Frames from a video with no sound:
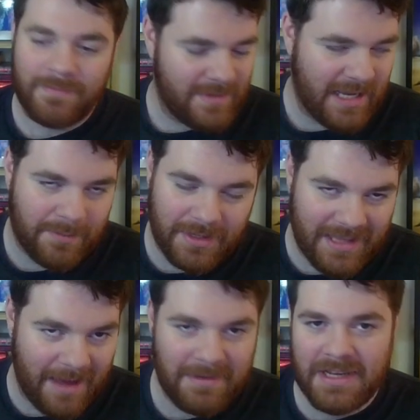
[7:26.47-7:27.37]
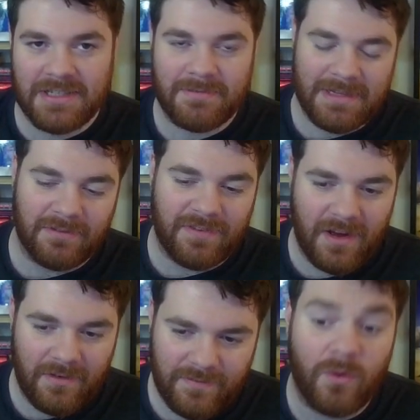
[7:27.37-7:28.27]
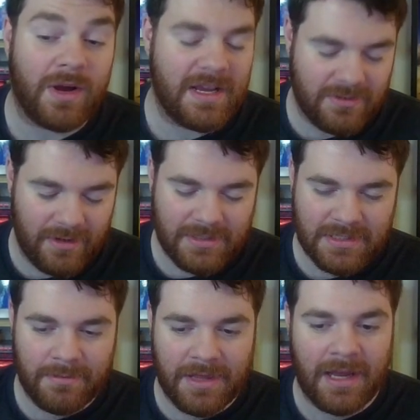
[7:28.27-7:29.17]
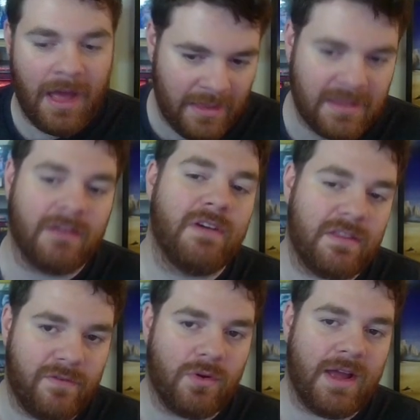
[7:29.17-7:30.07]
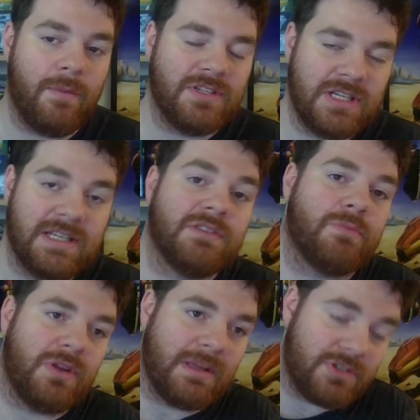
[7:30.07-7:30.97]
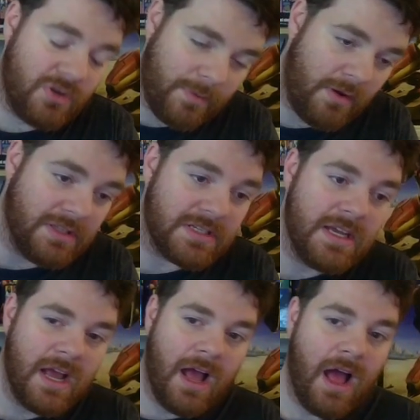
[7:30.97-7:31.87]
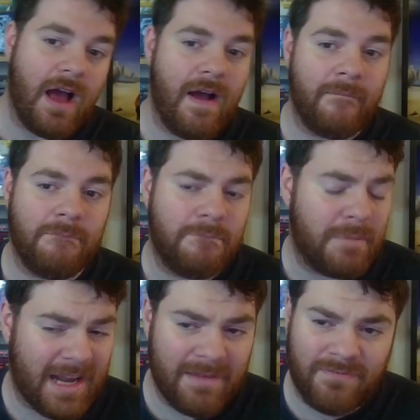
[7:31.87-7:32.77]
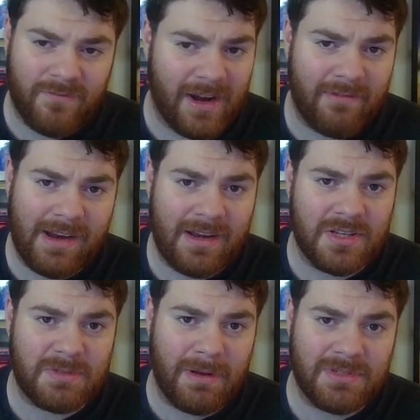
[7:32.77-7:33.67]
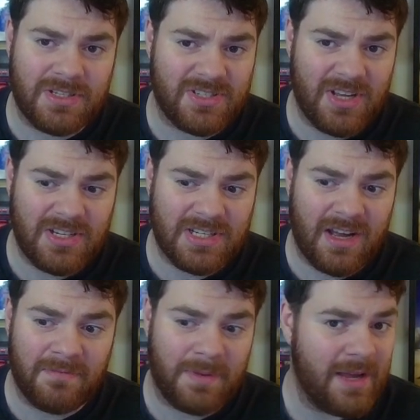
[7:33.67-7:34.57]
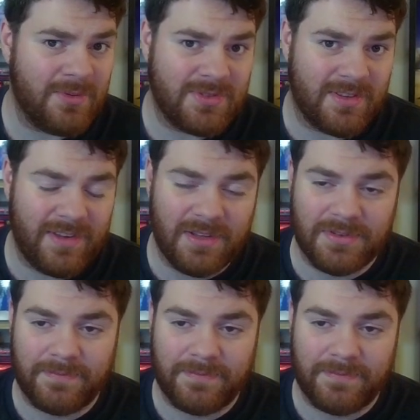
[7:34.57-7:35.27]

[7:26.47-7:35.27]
take a point of damage, deal 4k to something, and then deal further 4k when she deals a point of damage to your opponent. But again, really, really nice to be able to just search this card and play it onto the field.